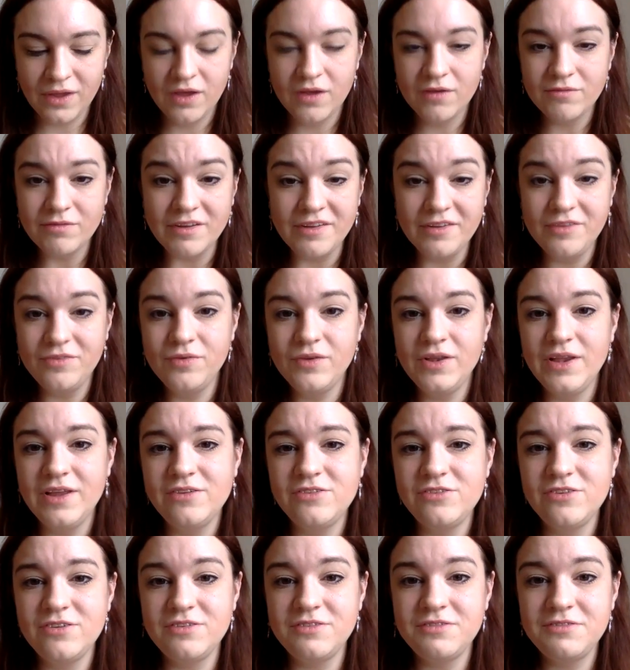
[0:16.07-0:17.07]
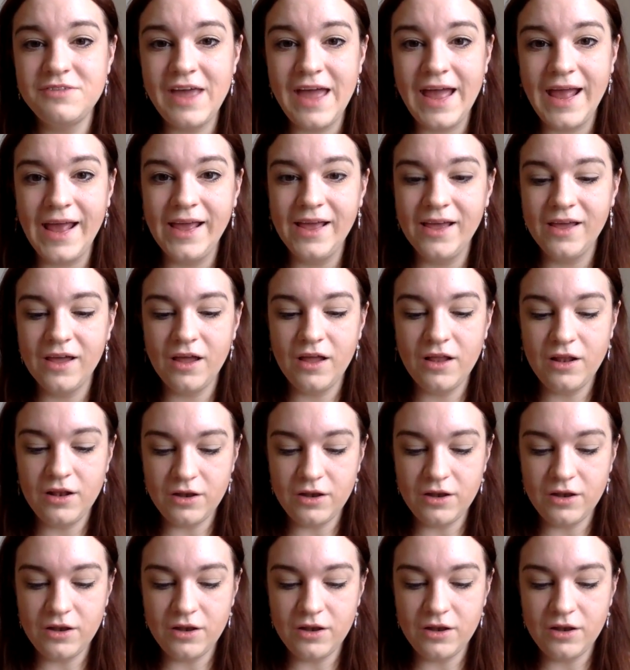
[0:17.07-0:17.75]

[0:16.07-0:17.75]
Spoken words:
First of all, let's just take a